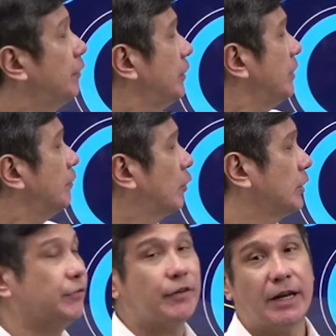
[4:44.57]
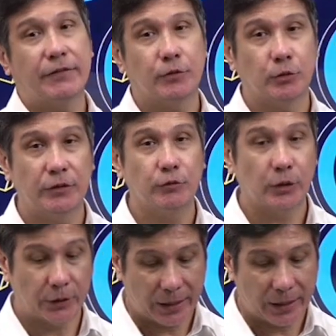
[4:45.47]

15, 45 to give to the